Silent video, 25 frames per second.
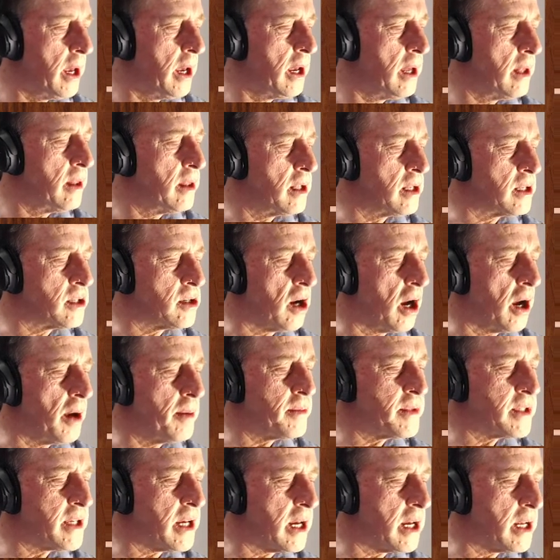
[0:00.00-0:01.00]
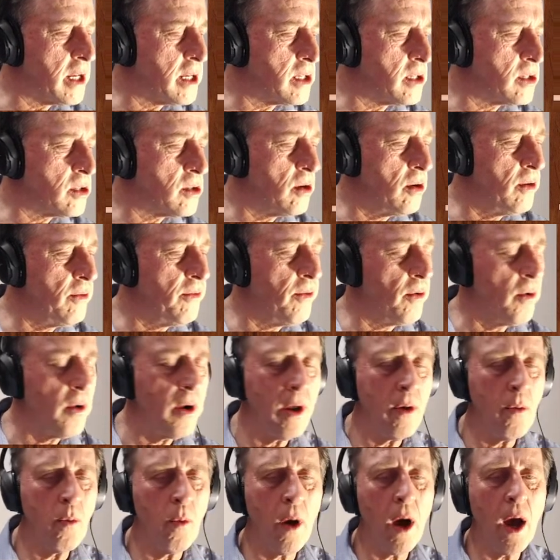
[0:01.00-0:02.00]
the times are 2:40
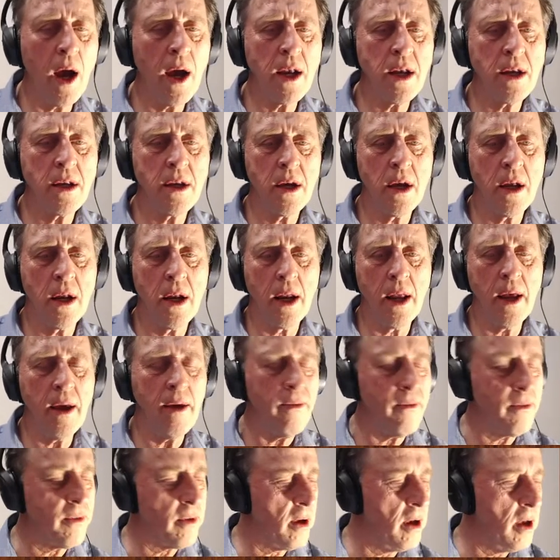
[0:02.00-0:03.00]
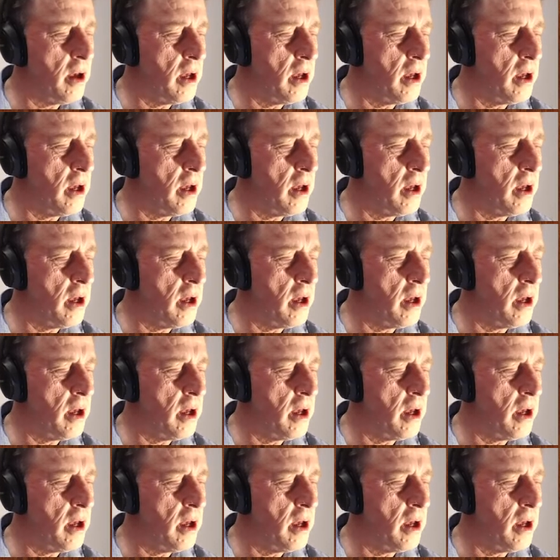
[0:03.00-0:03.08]
white left,